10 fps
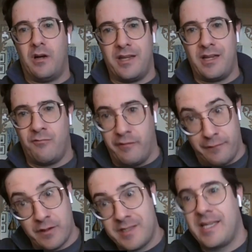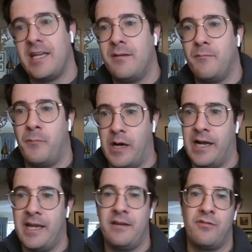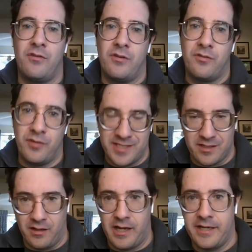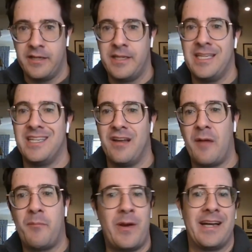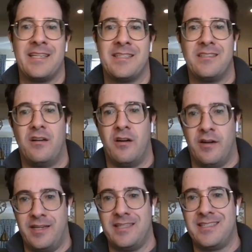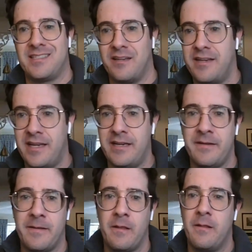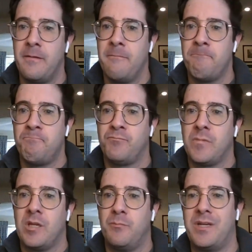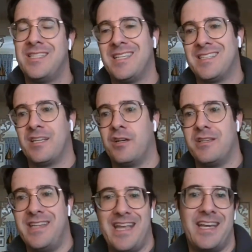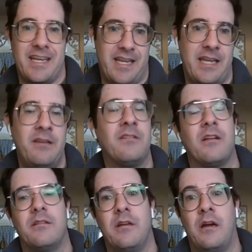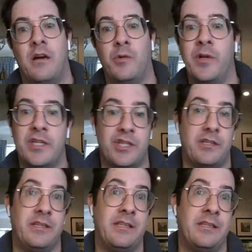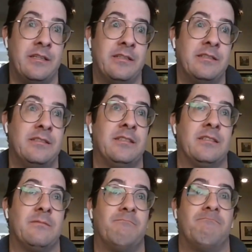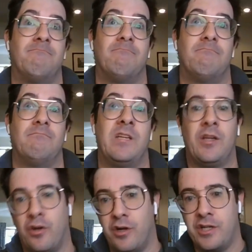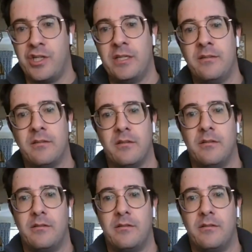on a reverse hit by Ristolainen. He did not practice on Sunday, but he's considered day-to-day, which is encouraging